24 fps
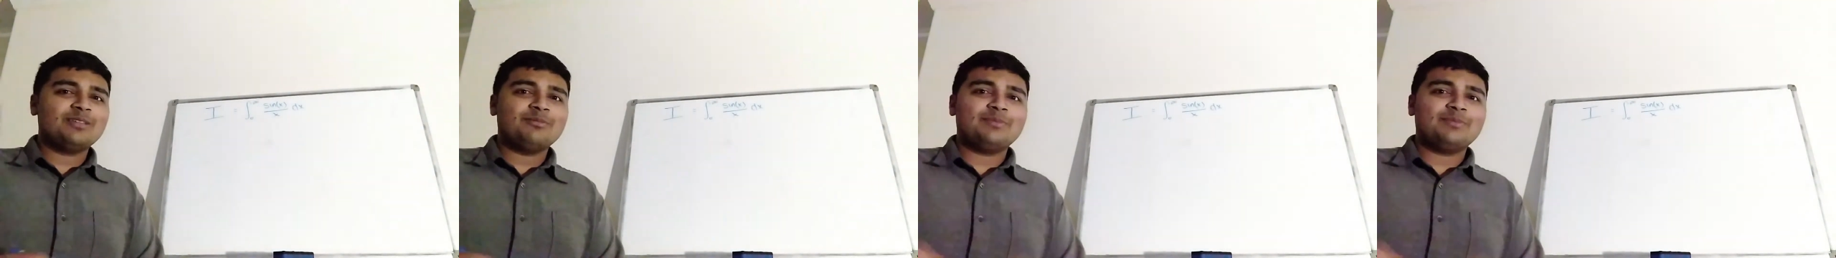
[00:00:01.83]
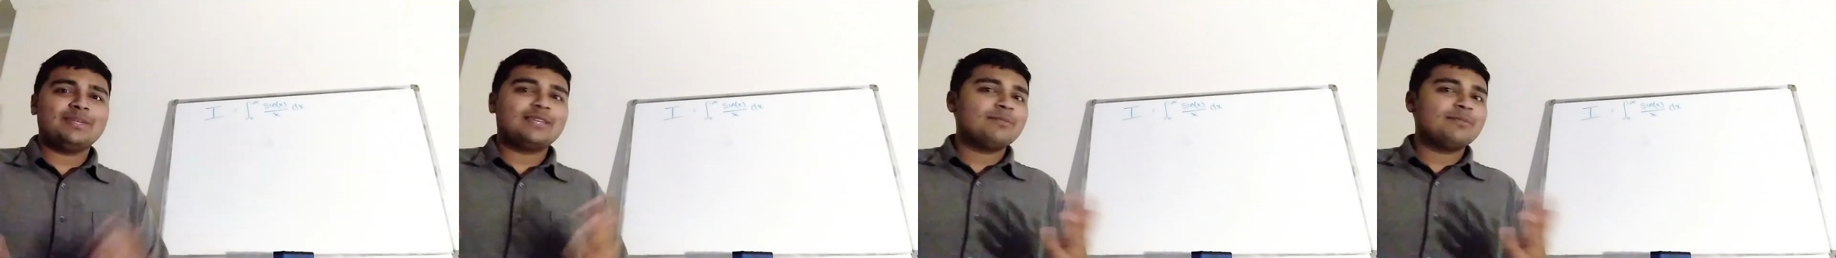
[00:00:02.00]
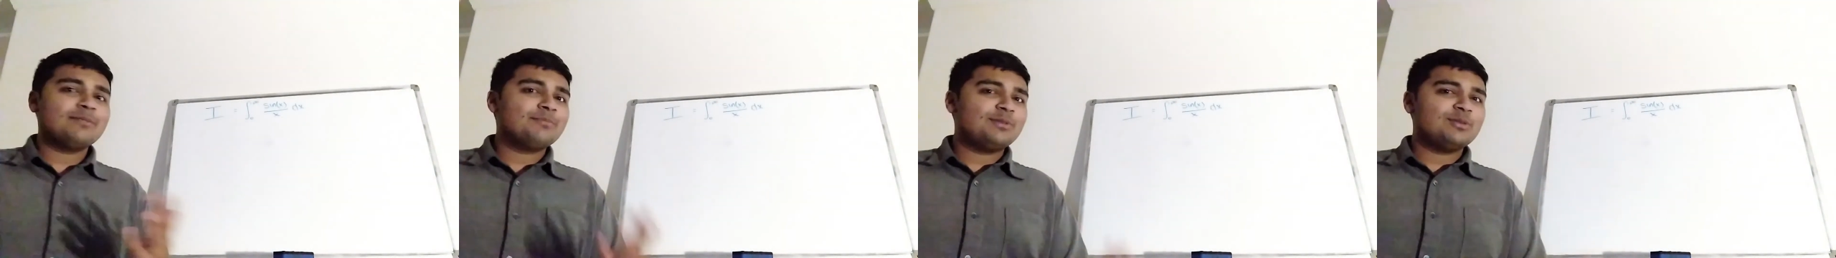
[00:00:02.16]
going to
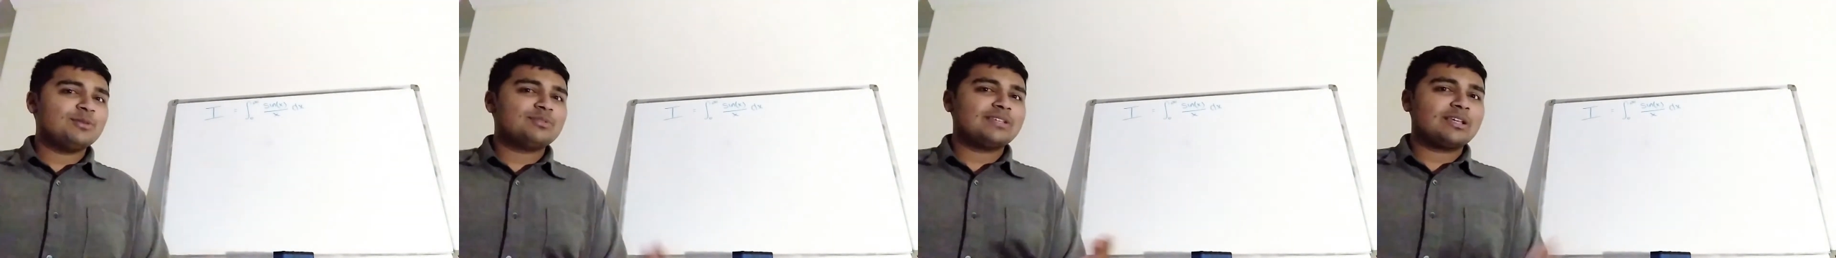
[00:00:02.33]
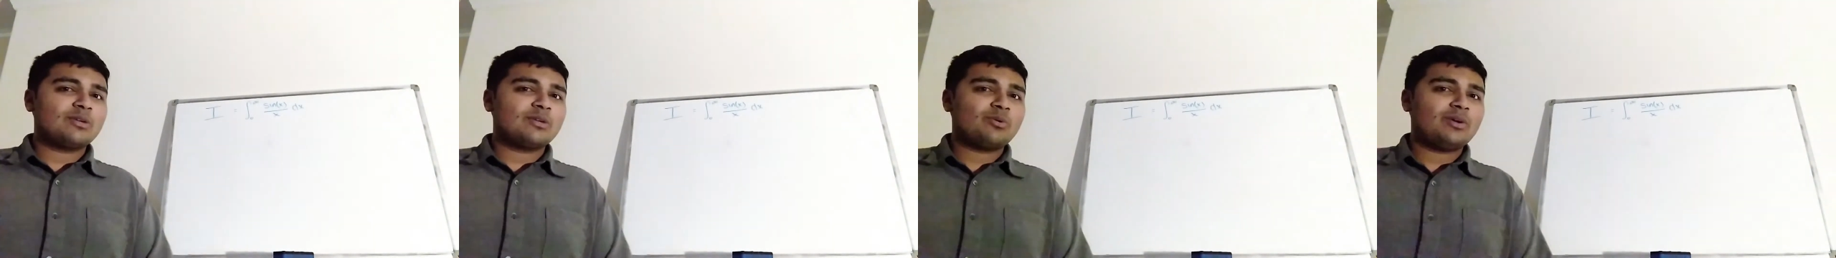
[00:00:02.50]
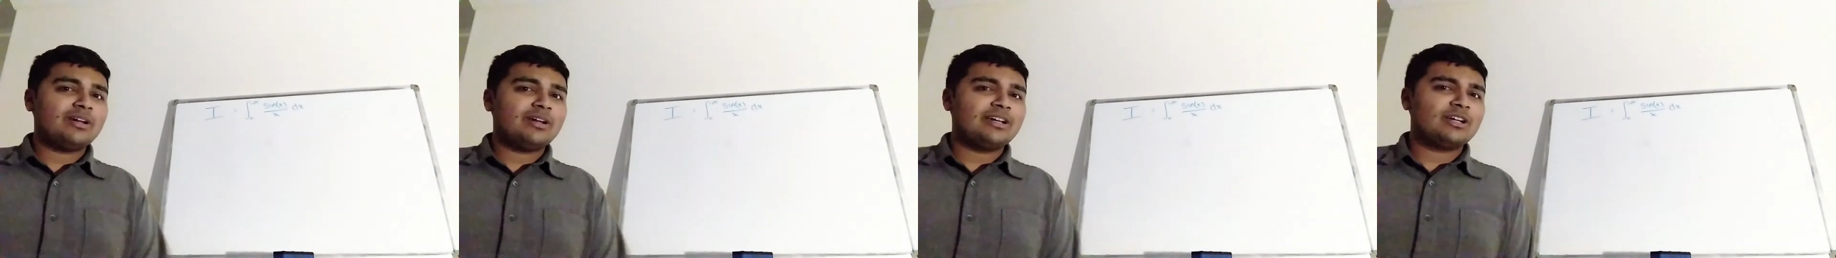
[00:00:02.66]
be
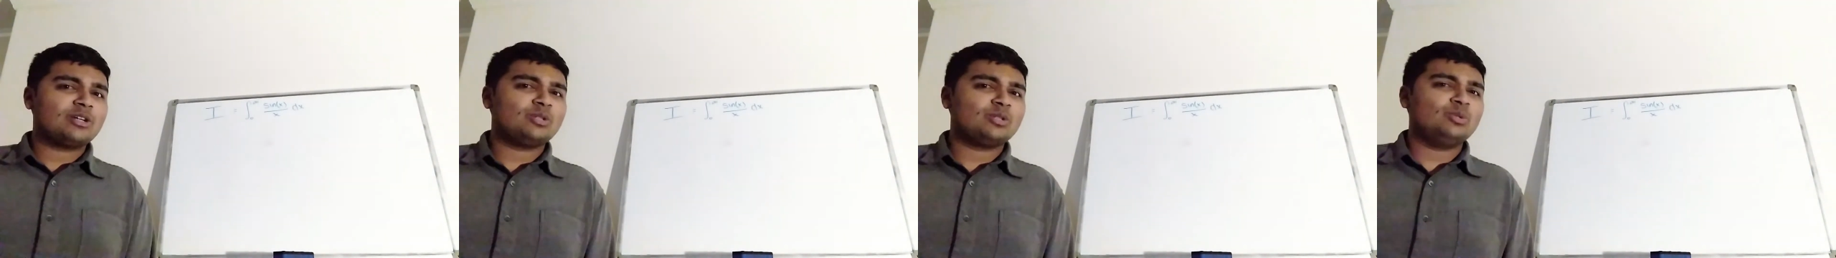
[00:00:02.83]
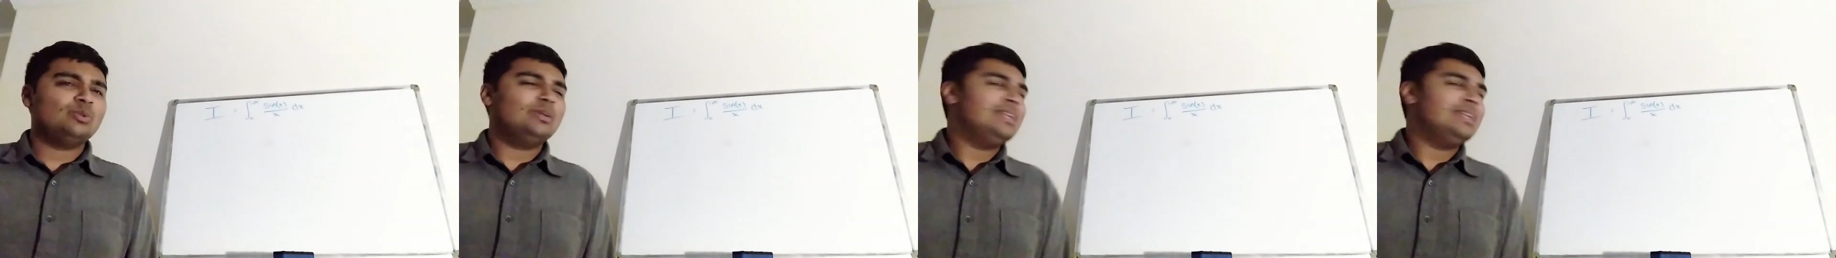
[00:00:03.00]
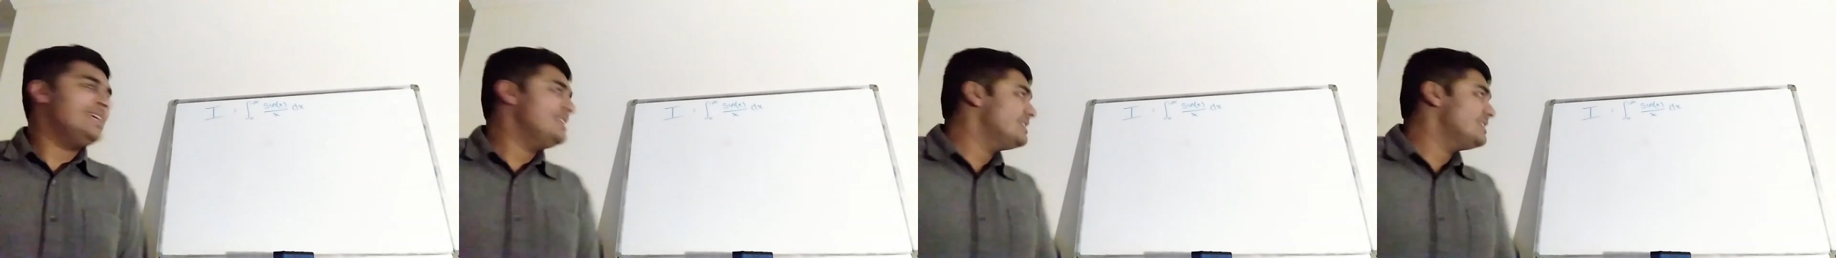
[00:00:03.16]
computing quite a
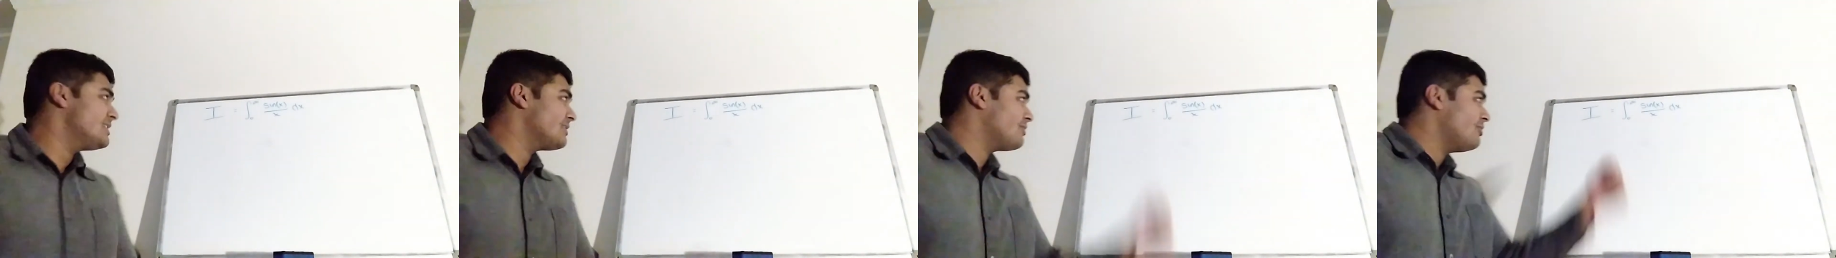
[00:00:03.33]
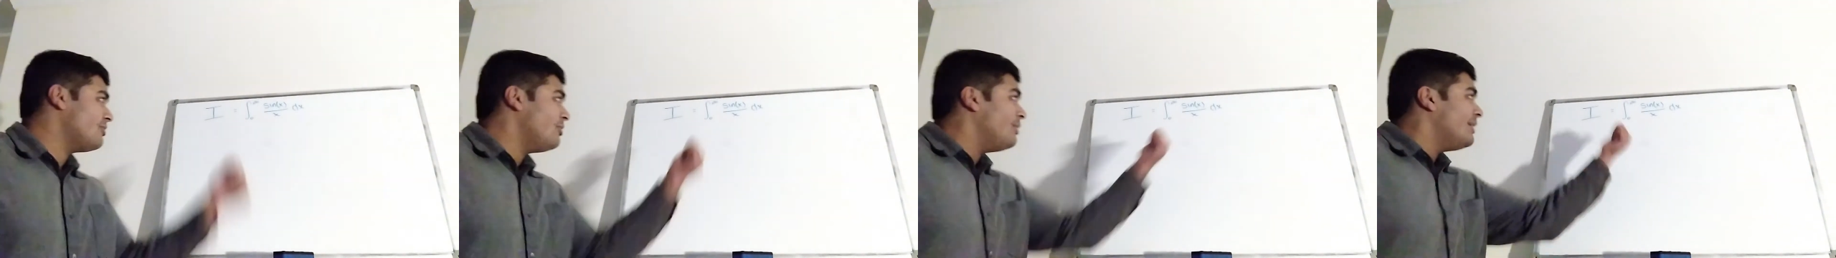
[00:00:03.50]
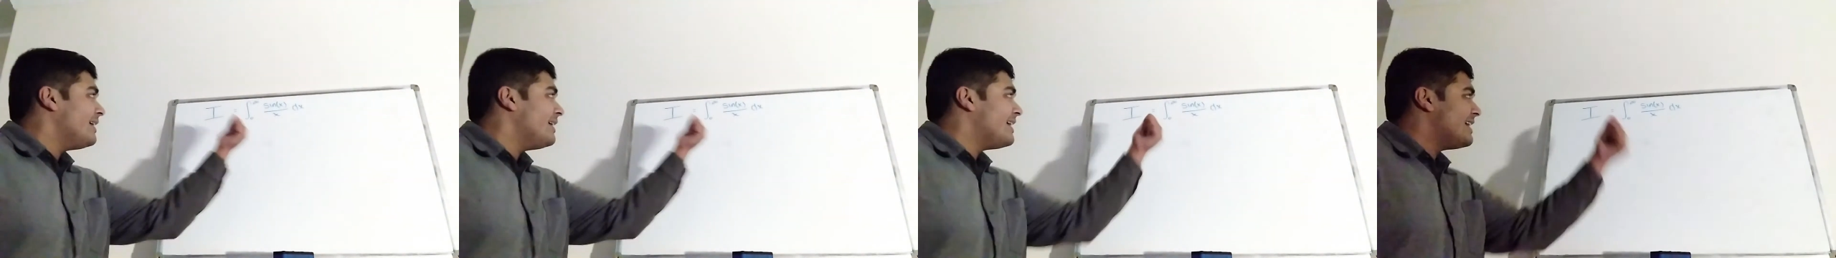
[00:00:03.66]
cool
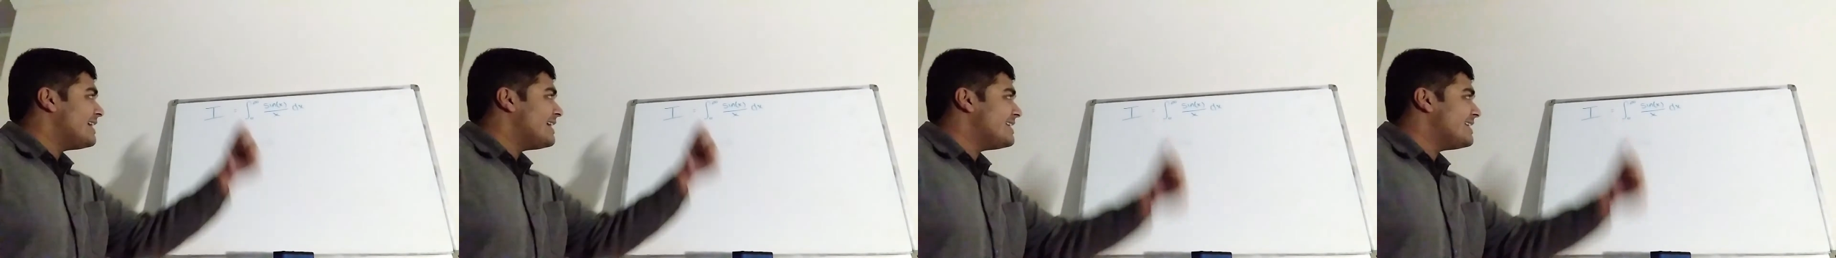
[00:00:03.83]
integral.